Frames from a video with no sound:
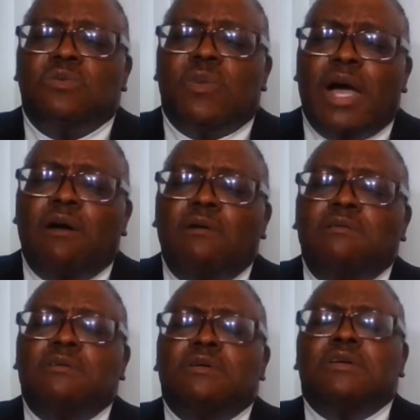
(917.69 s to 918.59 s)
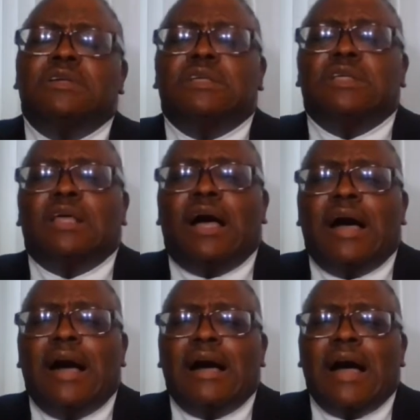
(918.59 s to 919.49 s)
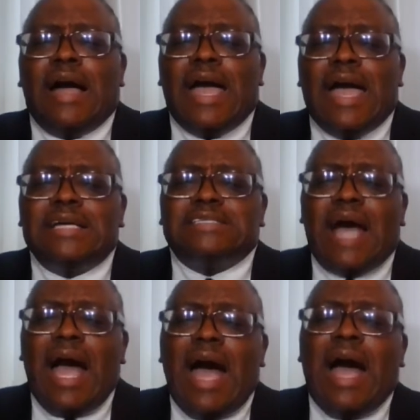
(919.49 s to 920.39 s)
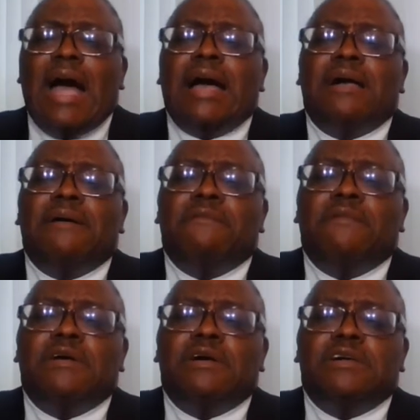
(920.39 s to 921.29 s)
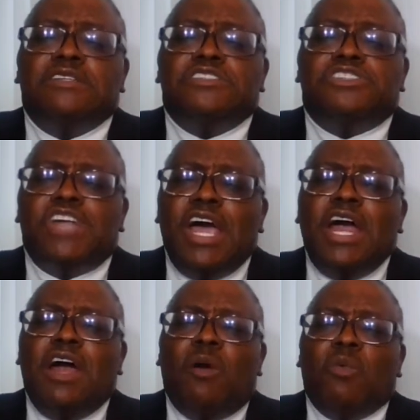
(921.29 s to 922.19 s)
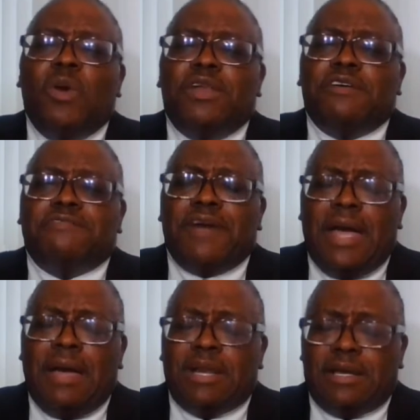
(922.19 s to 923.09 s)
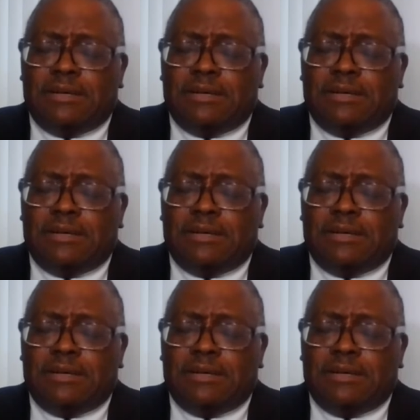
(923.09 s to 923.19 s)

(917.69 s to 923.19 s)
Well, as I shared with the family